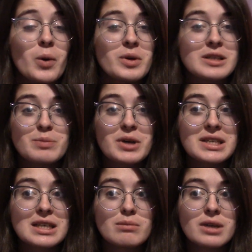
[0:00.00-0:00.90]
this book
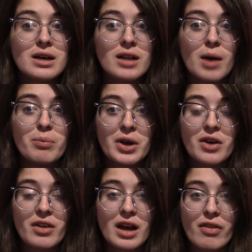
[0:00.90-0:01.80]
is gonna be a lot
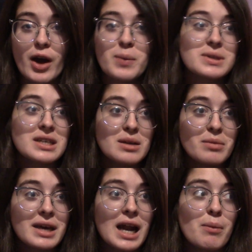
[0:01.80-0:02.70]
bigger than I thought it was gonna
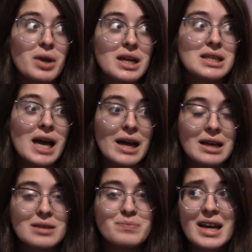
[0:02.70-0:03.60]
be, and I'm gonna need to
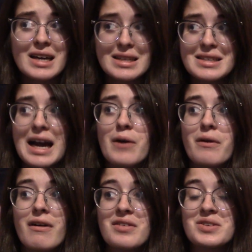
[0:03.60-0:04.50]
edit it down
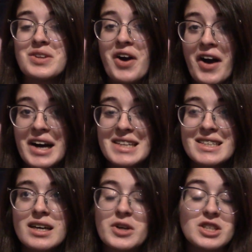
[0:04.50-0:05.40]
a lot,
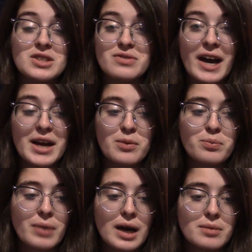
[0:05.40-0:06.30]
which is
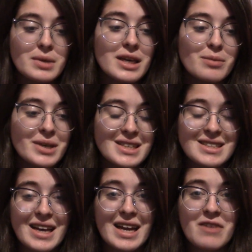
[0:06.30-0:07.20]
fine by me
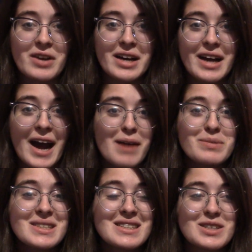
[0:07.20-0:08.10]
because that never
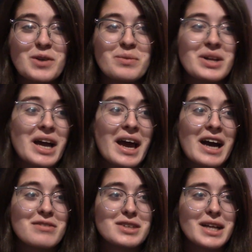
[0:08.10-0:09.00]
happens. Normally I
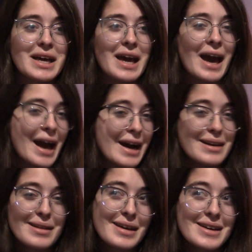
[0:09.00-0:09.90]
have to like
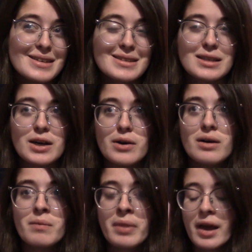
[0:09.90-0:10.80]
add things, so
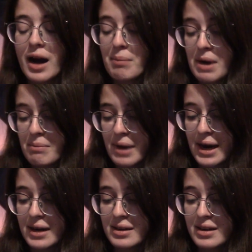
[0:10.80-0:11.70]
I'm not
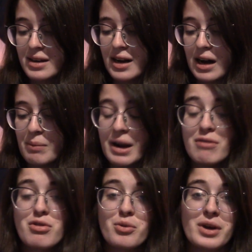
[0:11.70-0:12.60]
mad. And I
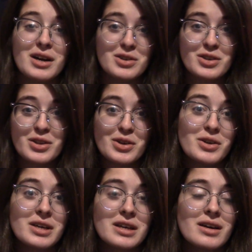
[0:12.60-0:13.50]
have
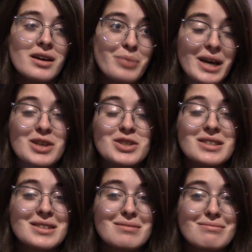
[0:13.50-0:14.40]
330
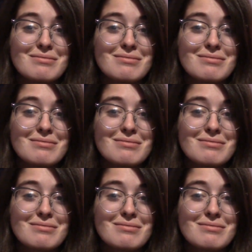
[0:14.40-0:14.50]
pages